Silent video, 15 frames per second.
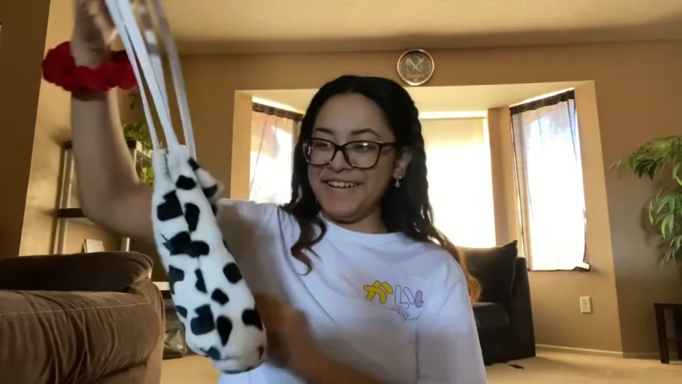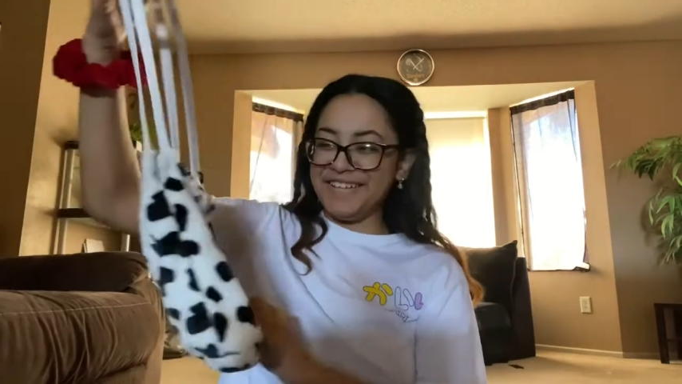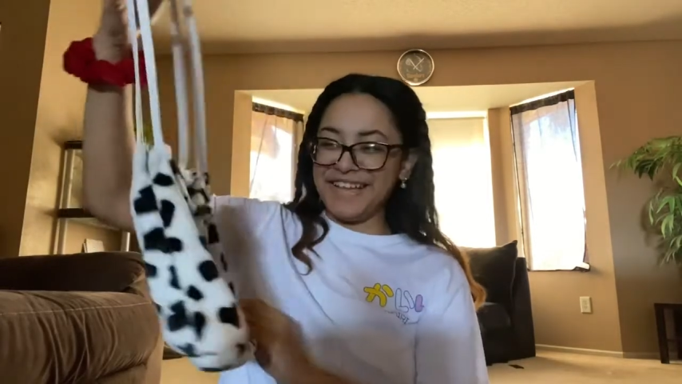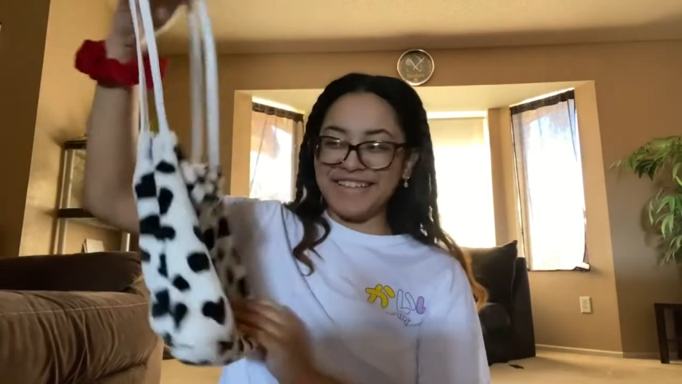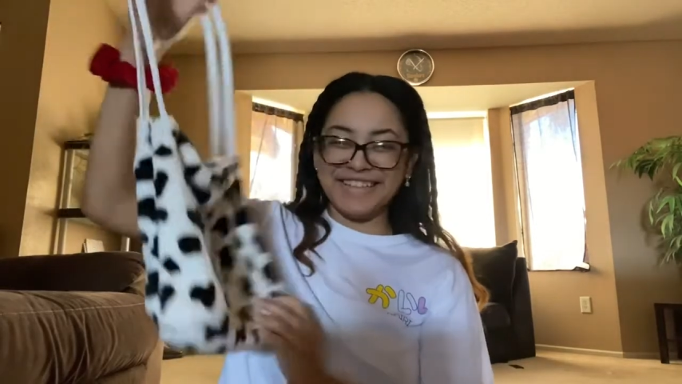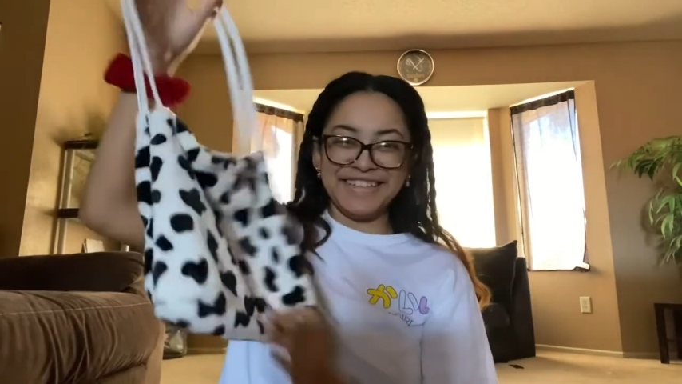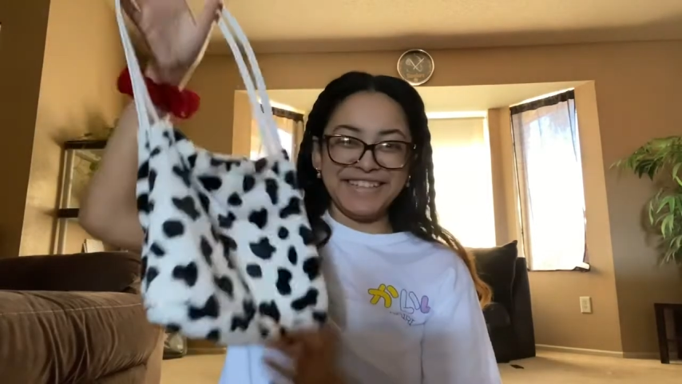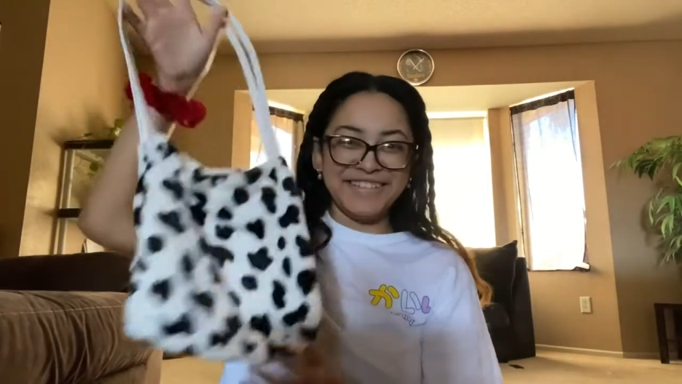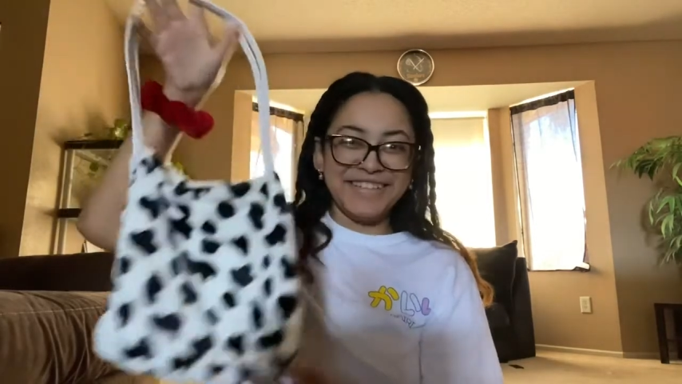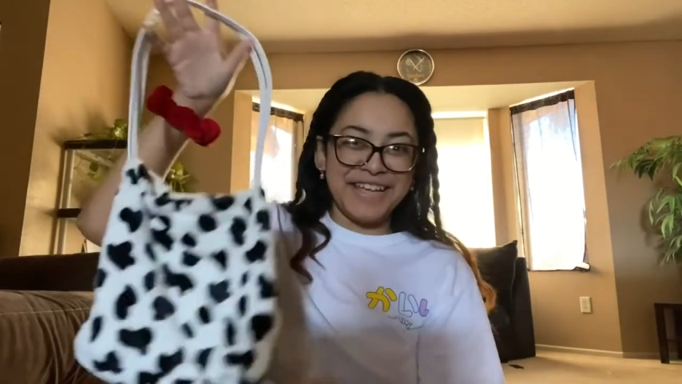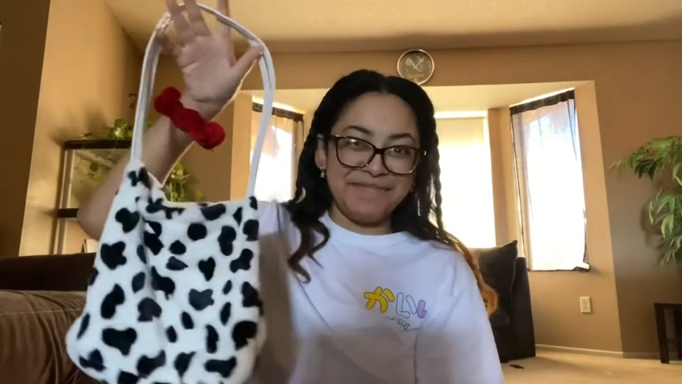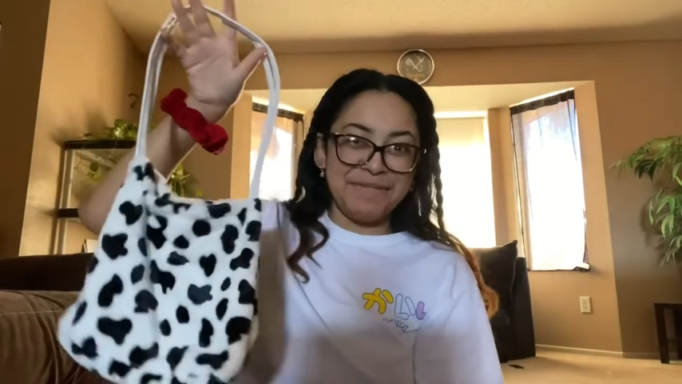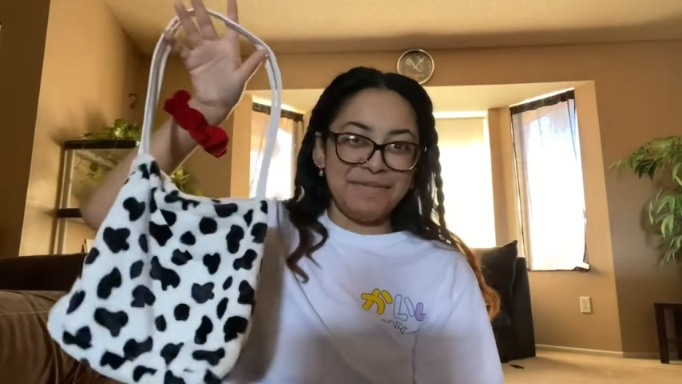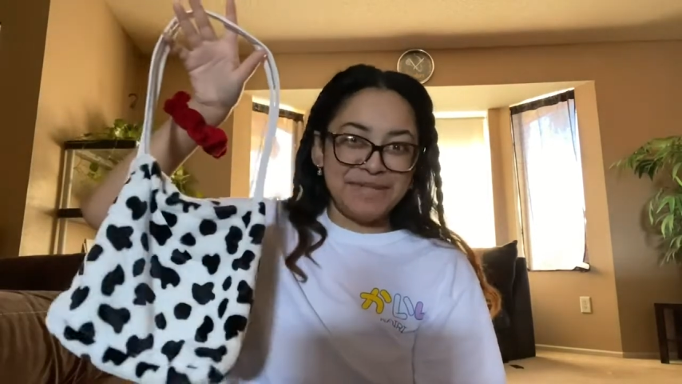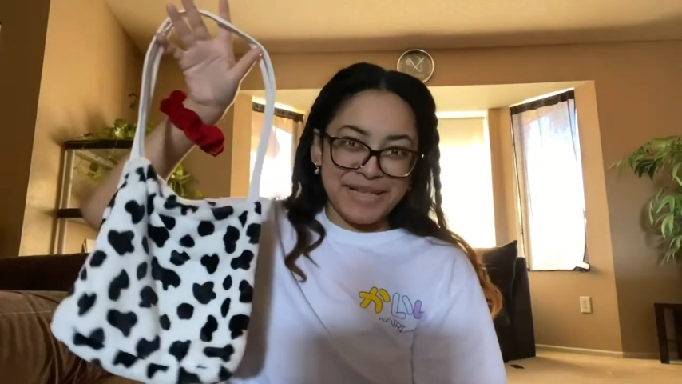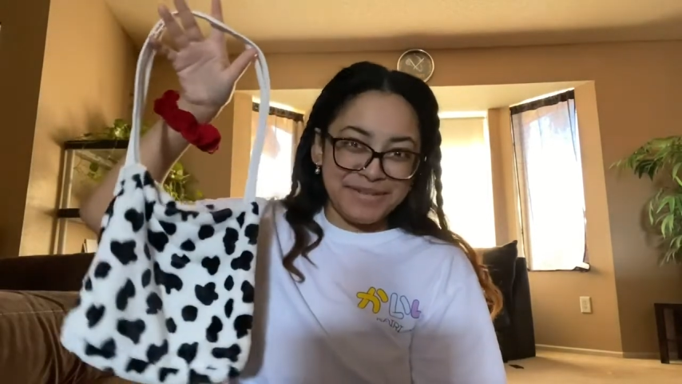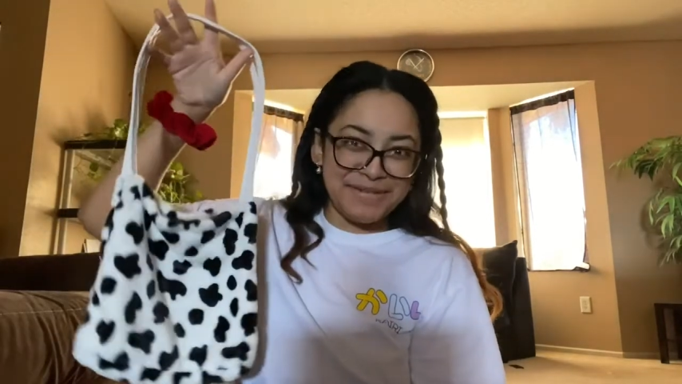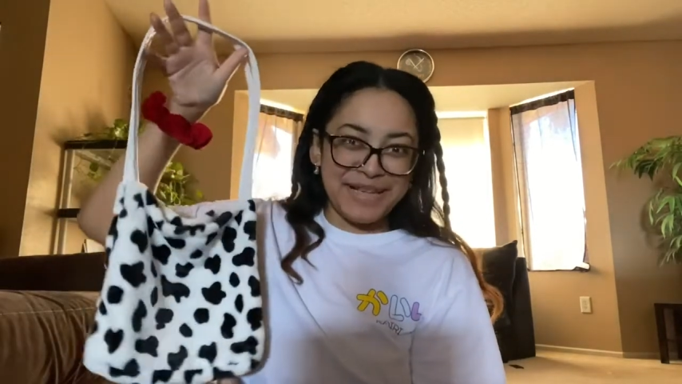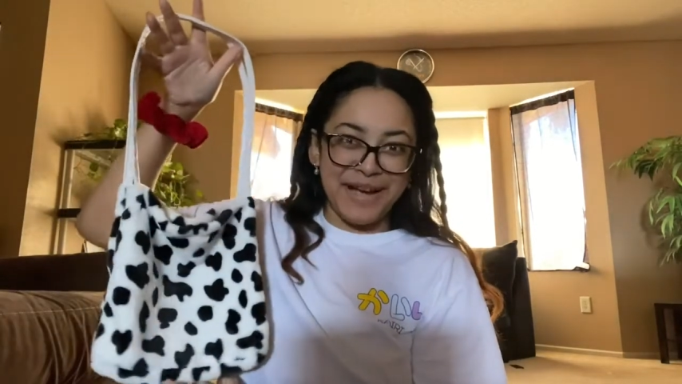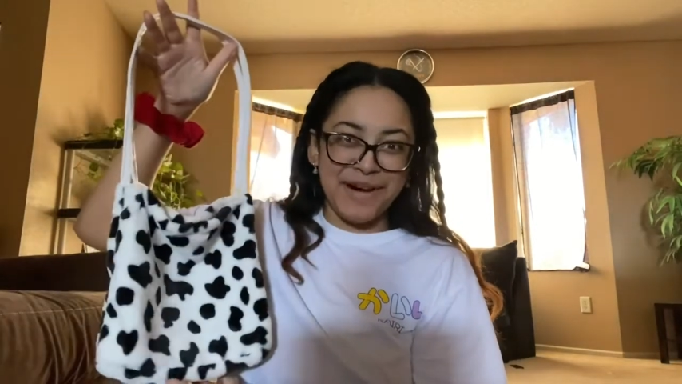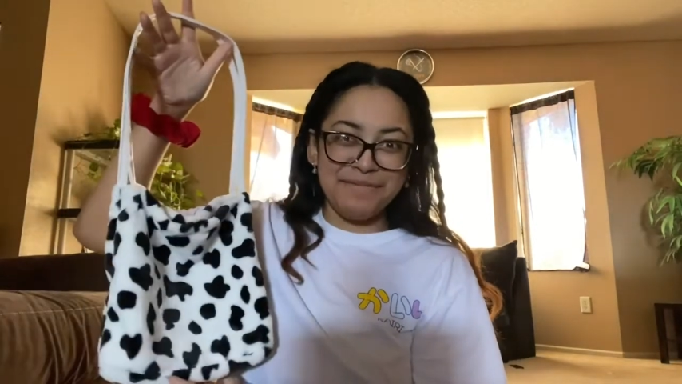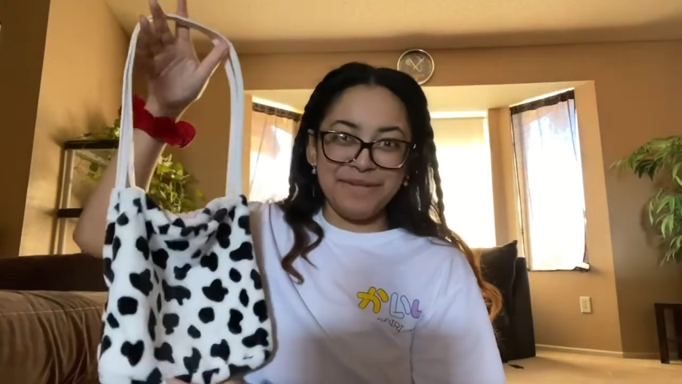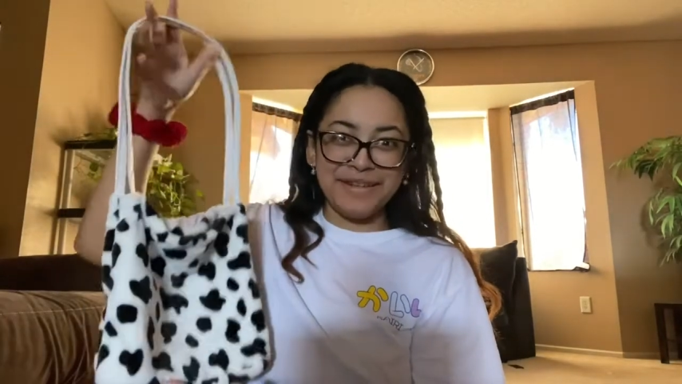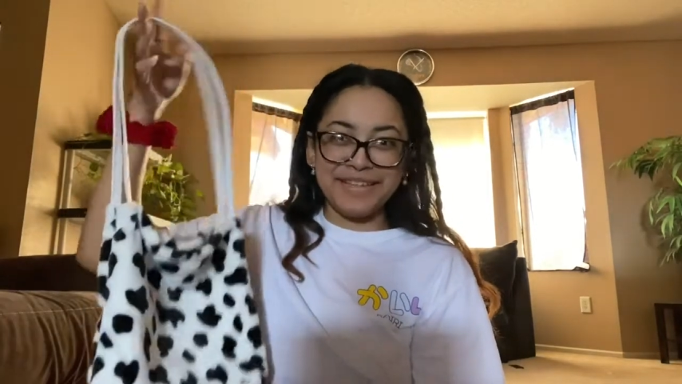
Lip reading: like literally I'm obsessed with cow print.